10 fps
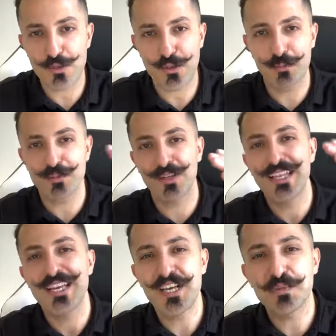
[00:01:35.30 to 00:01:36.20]
on Amazon,
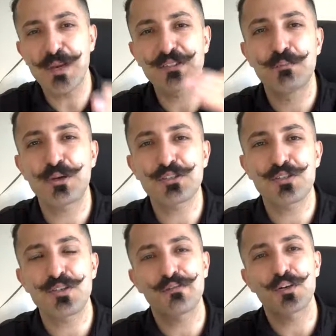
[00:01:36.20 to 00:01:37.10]
expect to
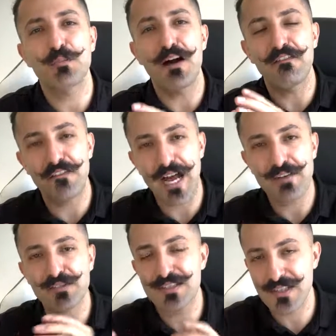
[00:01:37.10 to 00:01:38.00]
purchase it for about
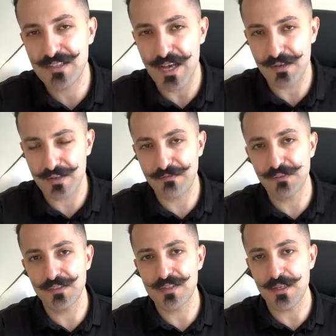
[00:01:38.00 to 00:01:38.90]
$5 to
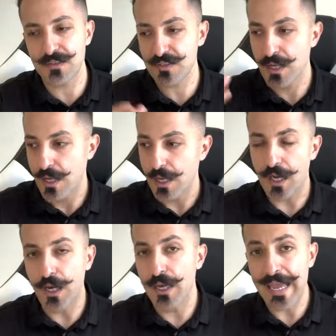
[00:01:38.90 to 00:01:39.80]
$6.50
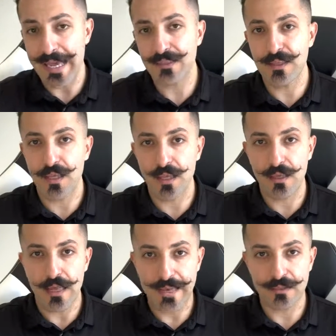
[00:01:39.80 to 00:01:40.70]

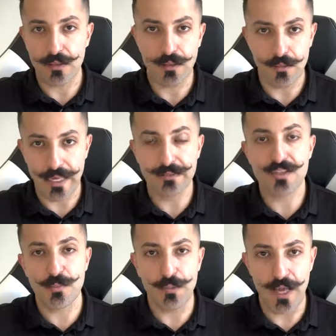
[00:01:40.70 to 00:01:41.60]
at the
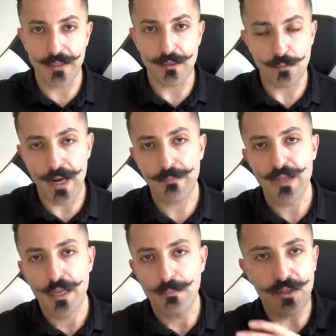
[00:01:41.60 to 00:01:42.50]
supplier,
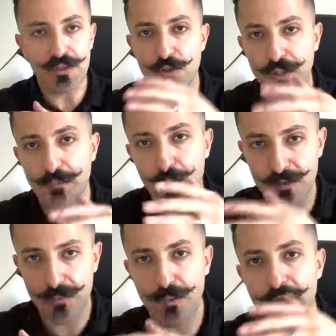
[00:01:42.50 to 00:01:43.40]
right? Because you can
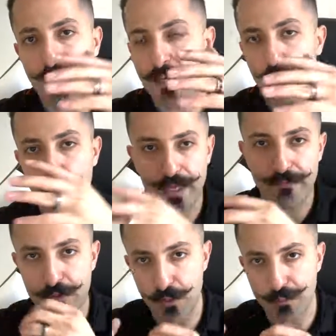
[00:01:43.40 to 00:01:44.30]
multiply
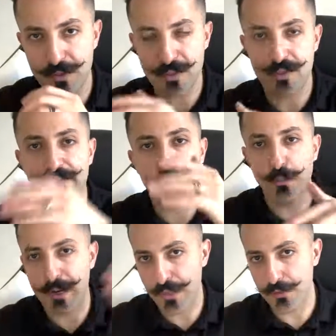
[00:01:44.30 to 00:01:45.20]
whatever you purchase it for
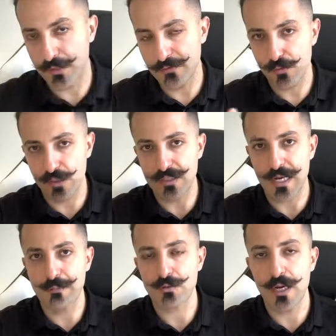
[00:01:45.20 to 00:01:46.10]
by 3 to 4
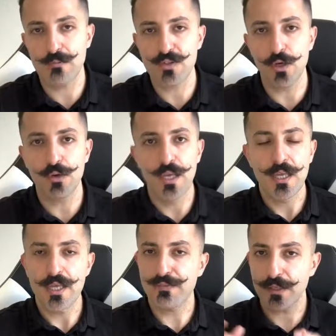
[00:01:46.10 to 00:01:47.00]
times, right? So
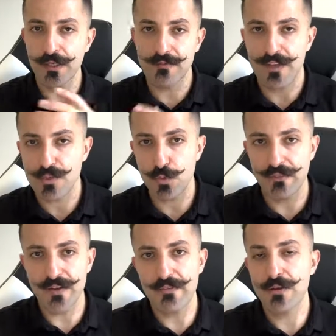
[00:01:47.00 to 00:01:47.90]
if you're going to invest
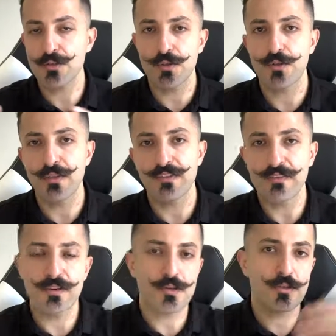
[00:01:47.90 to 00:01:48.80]
$2,500,
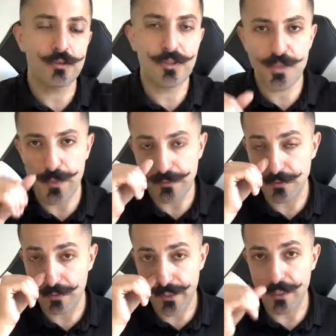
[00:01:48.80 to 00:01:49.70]
$3,500, you expect to
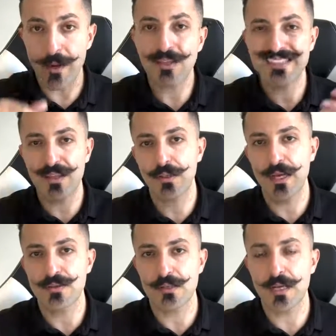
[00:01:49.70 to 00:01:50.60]
make about
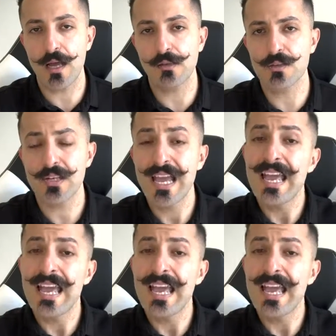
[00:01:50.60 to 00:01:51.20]
$10,000